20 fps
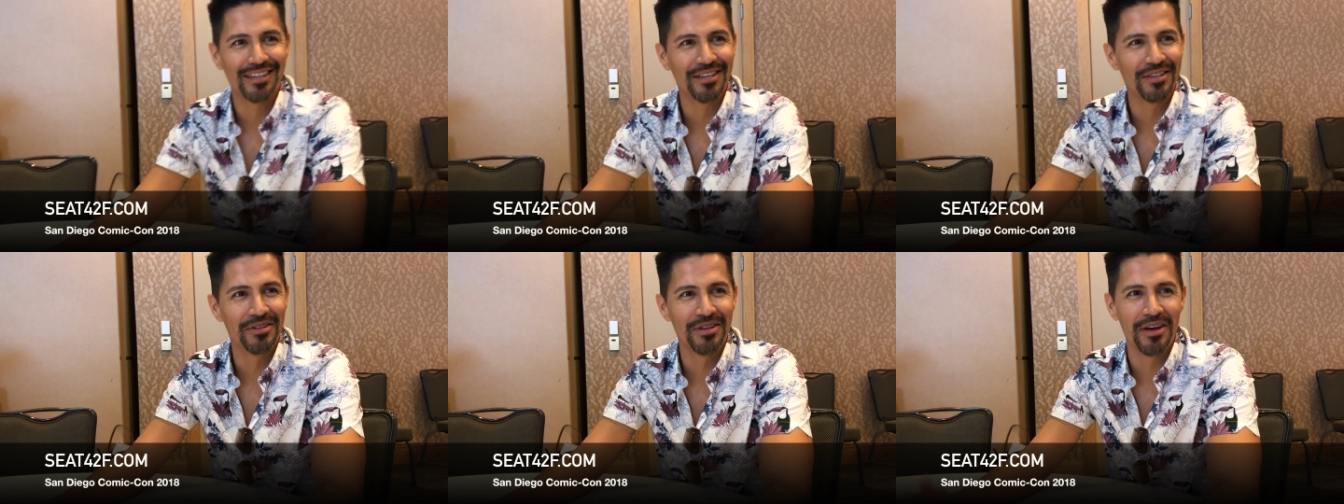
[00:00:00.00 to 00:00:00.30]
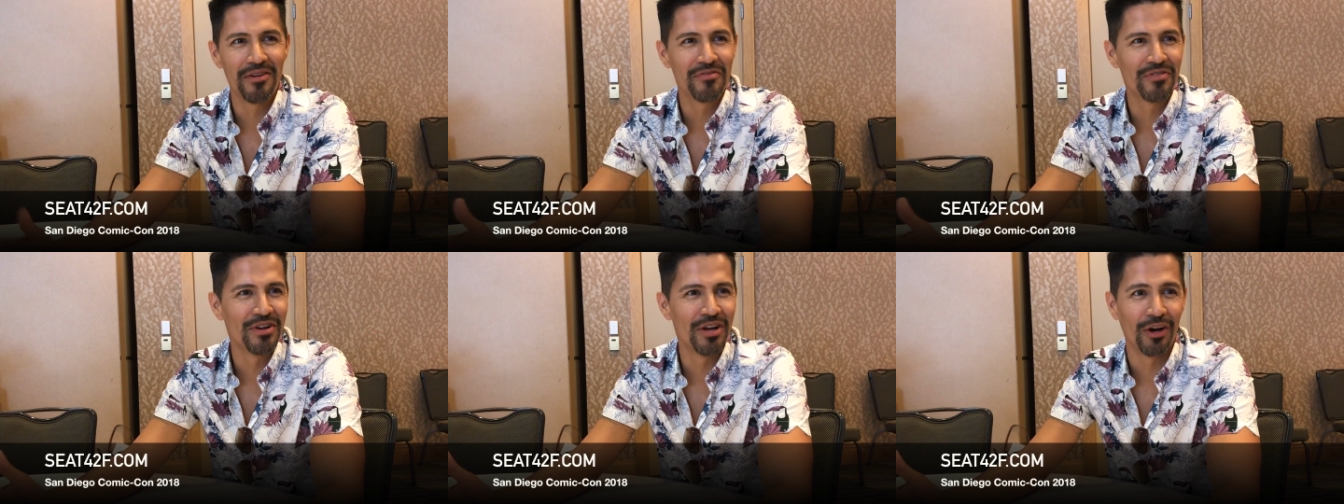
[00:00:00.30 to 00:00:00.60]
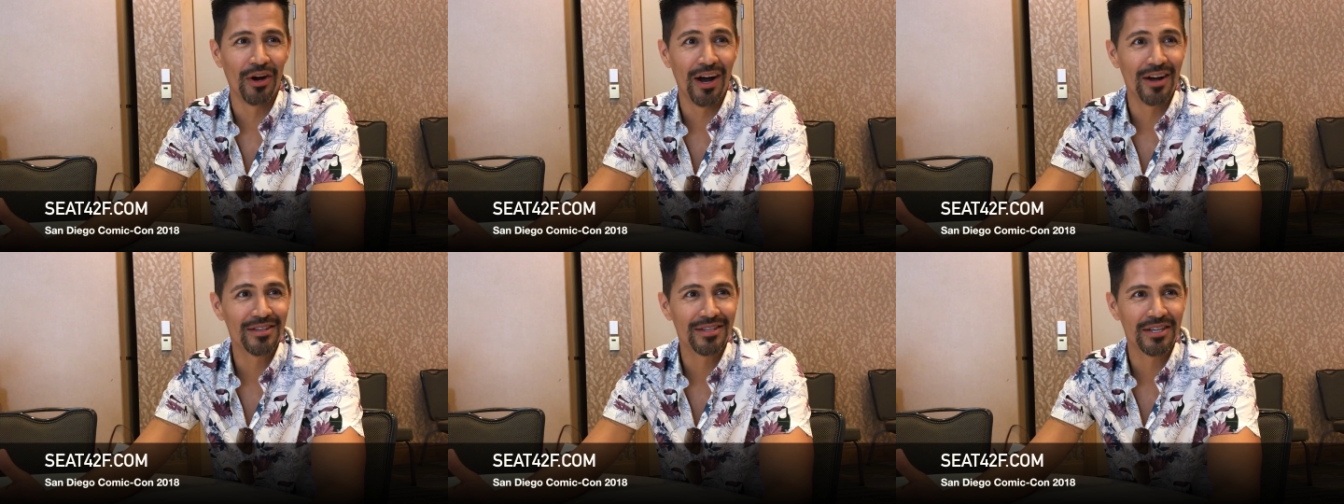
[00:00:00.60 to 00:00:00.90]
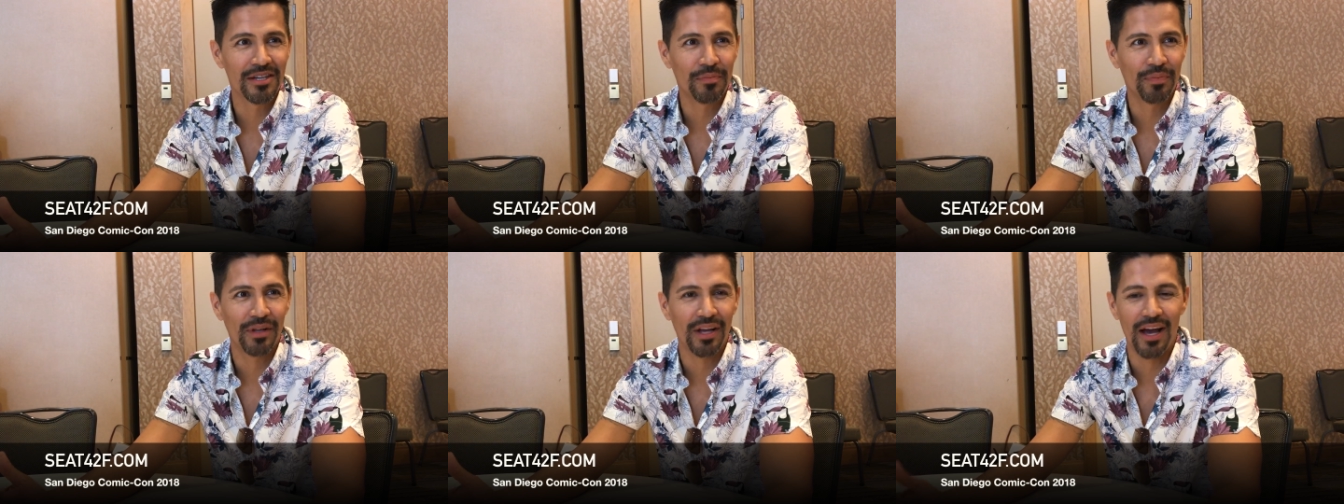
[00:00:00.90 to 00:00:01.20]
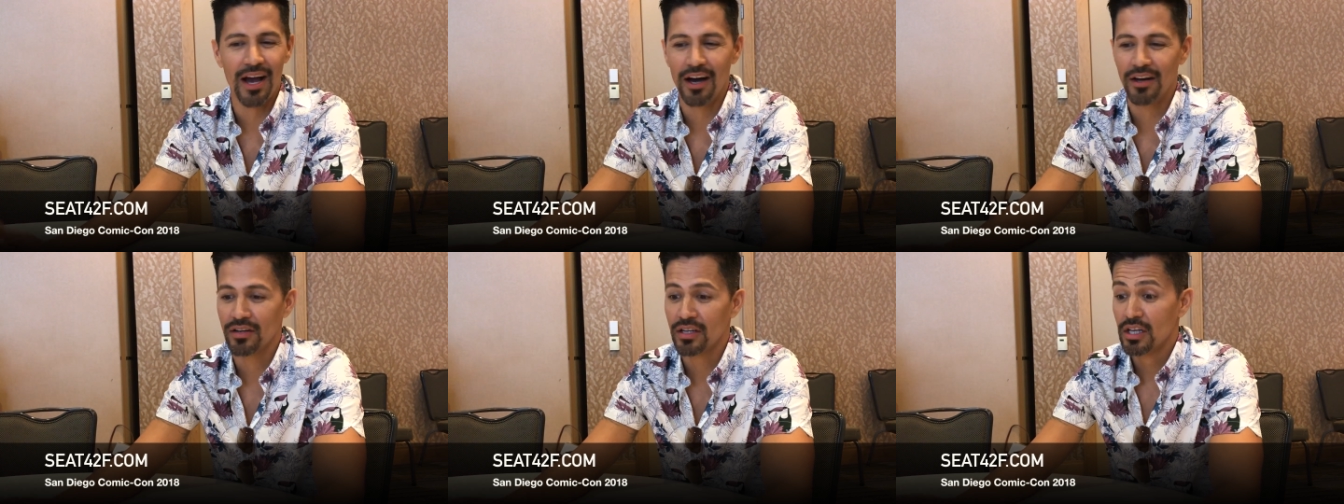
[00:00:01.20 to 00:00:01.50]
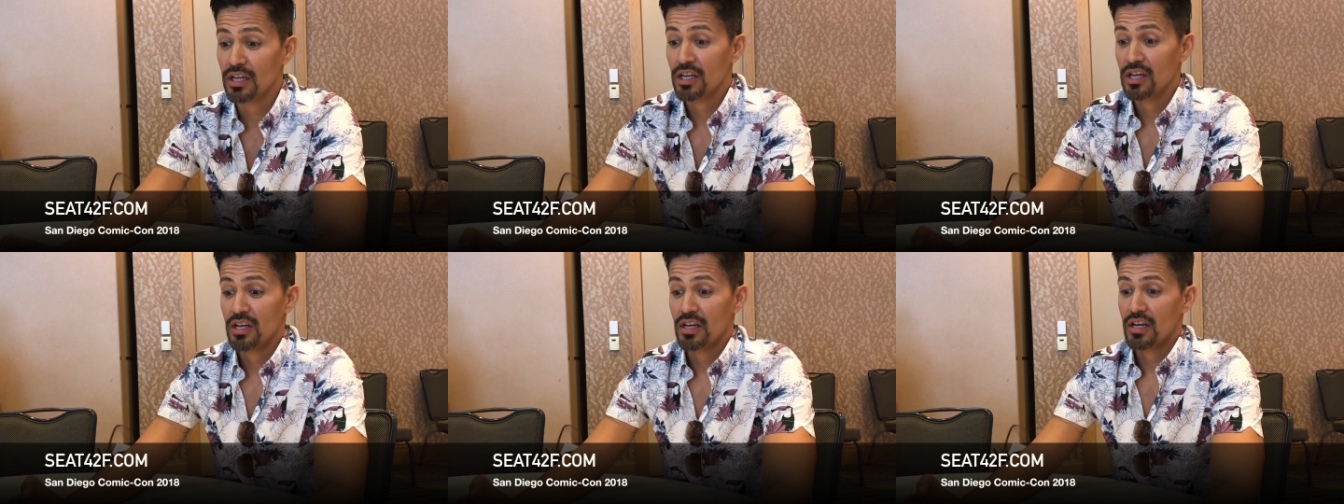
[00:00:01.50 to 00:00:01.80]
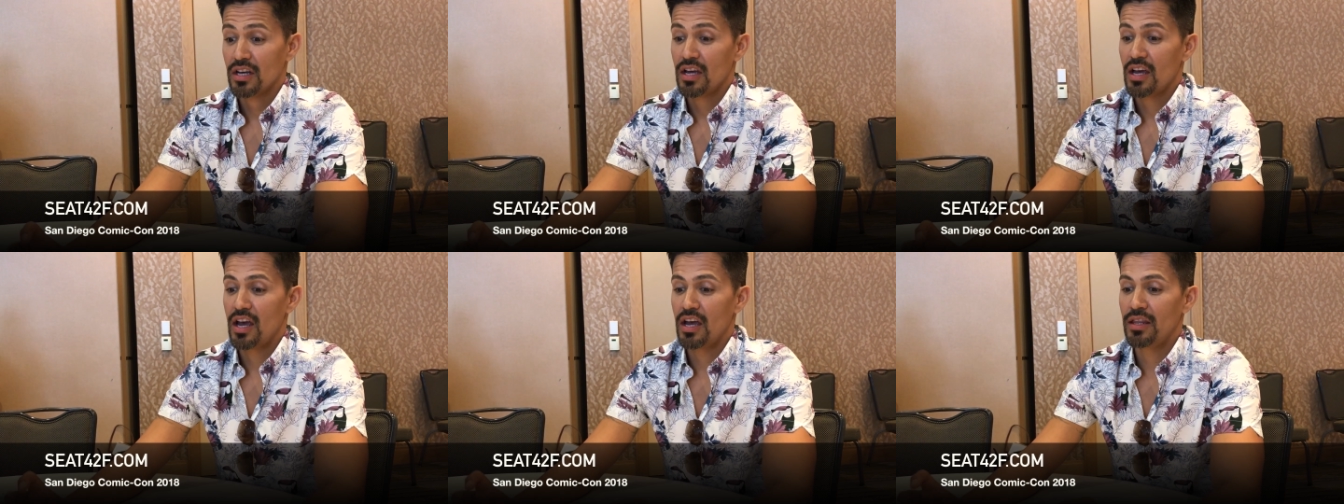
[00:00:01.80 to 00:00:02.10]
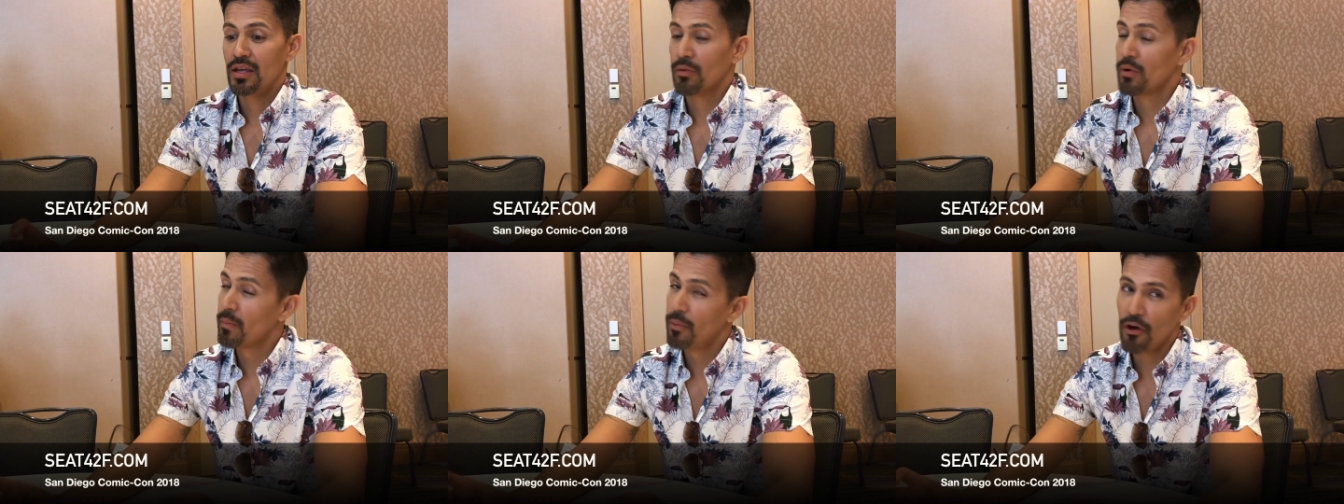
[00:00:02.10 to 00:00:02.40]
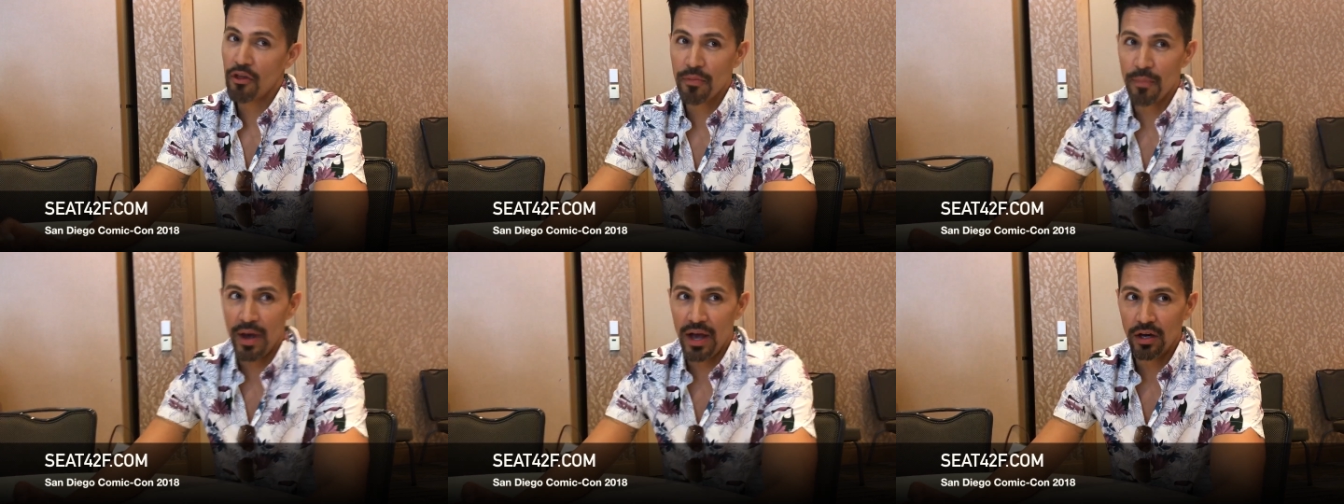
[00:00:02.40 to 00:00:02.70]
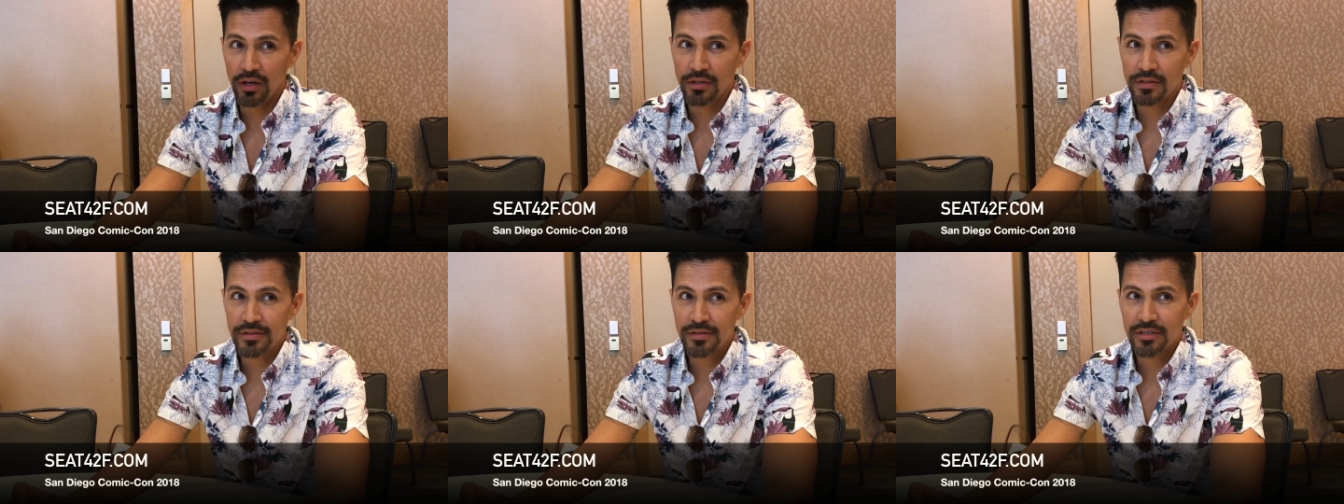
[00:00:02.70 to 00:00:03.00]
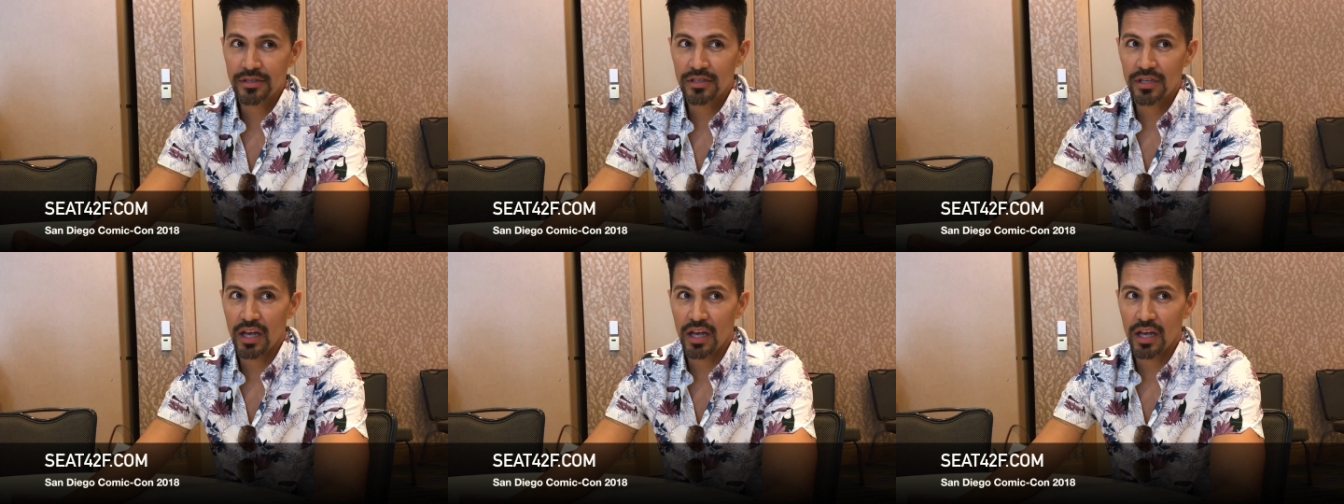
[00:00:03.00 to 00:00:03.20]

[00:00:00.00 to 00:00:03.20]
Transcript: You never know how it's going to play out and they were both males,